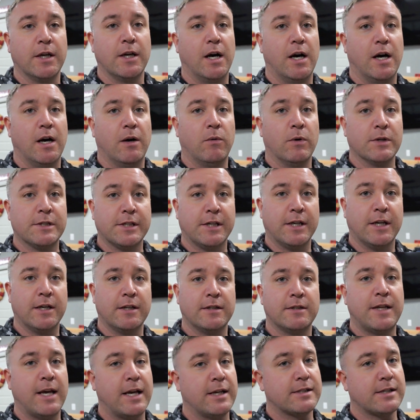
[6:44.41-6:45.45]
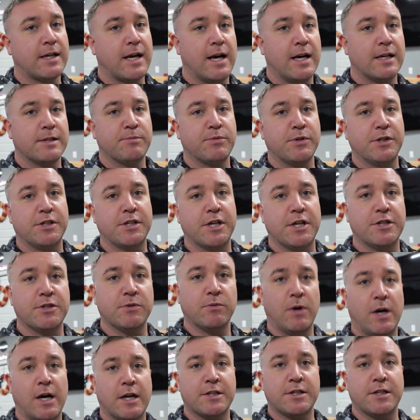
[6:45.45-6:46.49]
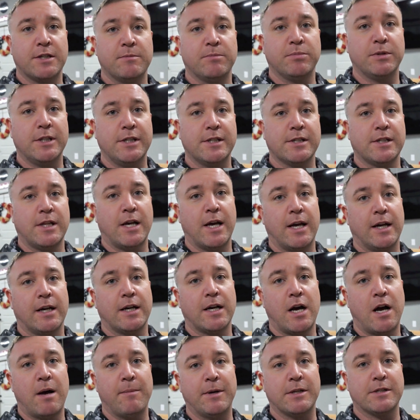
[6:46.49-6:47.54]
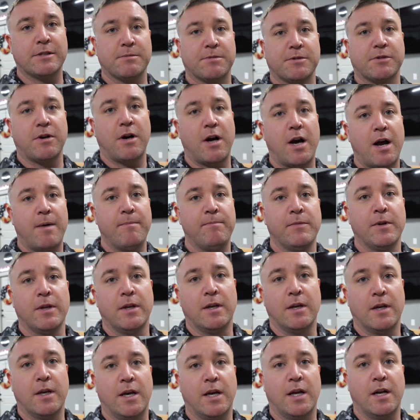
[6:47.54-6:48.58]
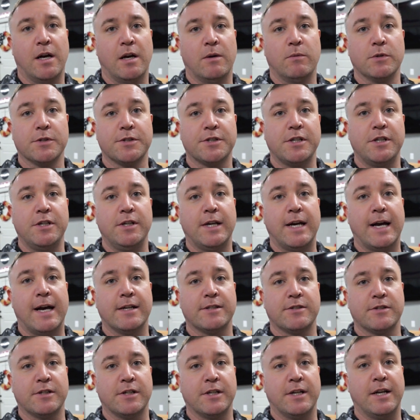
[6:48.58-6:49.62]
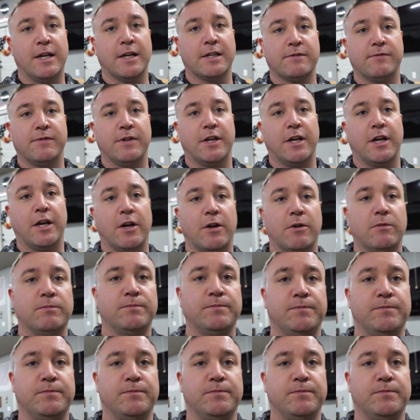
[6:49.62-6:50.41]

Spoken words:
Once again, thanks guys, appreciate you watching. Please like, comment, subscribe, and we'll see you guys on the next video.